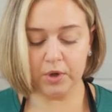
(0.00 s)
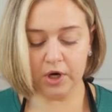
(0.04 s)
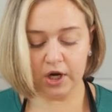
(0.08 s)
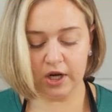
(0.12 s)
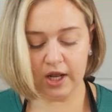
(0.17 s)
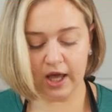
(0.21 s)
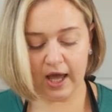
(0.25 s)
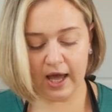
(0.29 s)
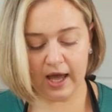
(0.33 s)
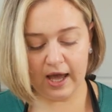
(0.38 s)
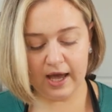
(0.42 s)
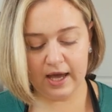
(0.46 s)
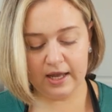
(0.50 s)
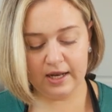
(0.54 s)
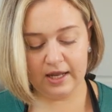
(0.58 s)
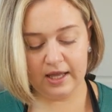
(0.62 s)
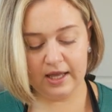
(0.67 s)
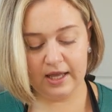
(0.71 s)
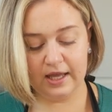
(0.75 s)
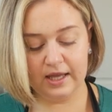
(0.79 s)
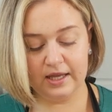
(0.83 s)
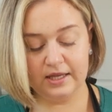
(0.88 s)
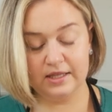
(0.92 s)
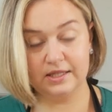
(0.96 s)
we're gonna add
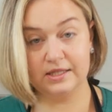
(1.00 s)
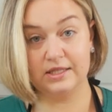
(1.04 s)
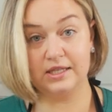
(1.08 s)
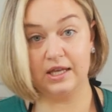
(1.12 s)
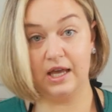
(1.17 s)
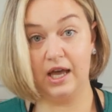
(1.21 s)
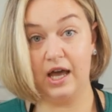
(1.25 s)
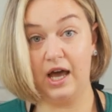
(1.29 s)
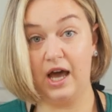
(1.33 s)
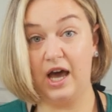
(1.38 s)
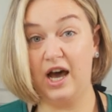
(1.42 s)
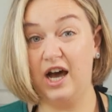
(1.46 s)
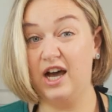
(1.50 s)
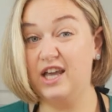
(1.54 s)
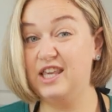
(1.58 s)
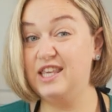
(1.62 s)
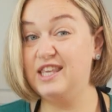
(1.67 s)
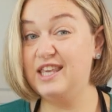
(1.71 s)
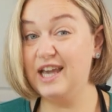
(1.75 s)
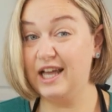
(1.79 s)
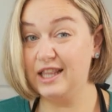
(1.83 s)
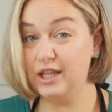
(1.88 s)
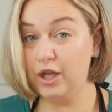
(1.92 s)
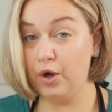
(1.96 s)
is a
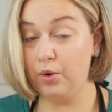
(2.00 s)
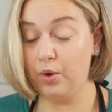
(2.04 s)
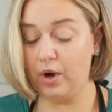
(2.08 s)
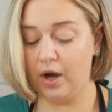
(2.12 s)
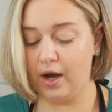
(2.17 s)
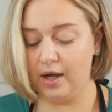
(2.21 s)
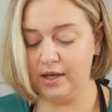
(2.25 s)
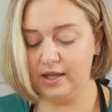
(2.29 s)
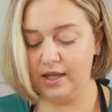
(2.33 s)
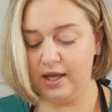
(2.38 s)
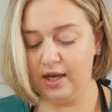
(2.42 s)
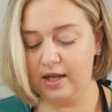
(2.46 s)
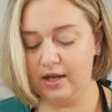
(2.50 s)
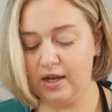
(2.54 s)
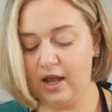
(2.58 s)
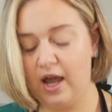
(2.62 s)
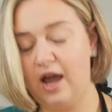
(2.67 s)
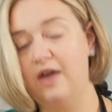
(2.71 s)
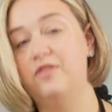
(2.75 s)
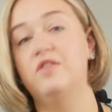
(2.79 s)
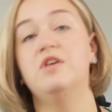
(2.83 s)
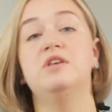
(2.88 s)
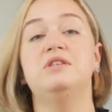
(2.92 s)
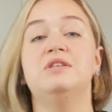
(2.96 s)
yellow onion,
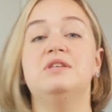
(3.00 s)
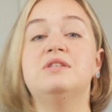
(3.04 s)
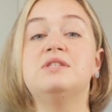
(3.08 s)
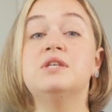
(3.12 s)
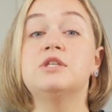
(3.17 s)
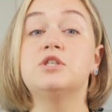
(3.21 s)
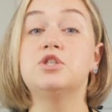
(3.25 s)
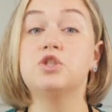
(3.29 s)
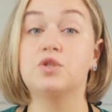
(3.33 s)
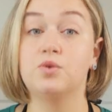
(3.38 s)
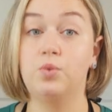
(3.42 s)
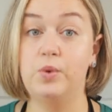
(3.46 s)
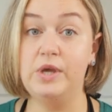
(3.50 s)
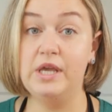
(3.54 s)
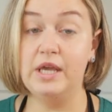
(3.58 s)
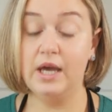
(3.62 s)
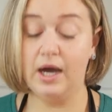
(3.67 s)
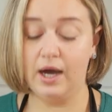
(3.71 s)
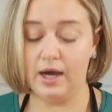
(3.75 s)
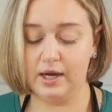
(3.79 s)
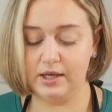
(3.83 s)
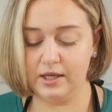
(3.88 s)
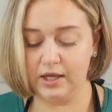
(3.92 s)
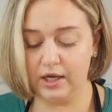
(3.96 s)
and this is a sweet
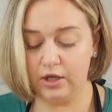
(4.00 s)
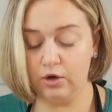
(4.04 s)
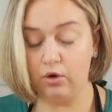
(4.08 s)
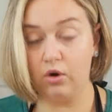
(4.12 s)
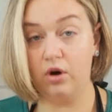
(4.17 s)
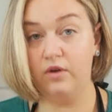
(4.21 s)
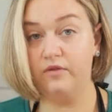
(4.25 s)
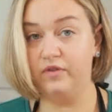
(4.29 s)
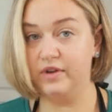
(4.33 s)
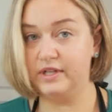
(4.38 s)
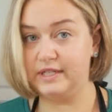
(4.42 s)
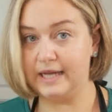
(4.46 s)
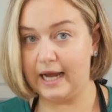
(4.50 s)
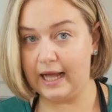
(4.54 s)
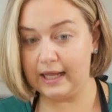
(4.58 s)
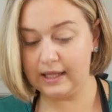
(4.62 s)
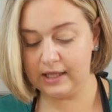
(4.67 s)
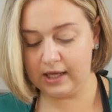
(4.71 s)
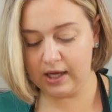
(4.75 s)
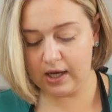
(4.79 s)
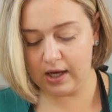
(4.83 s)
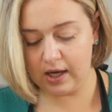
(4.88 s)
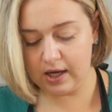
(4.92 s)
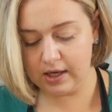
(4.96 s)
onion or a
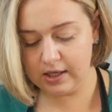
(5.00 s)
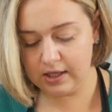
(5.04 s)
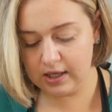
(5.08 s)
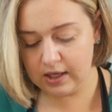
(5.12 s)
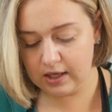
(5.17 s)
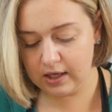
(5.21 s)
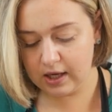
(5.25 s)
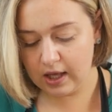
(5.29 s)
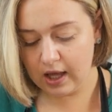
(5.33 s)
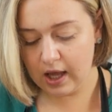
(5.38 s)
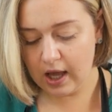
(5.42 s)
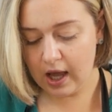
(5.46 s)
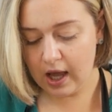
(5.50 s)
Vidalia onion.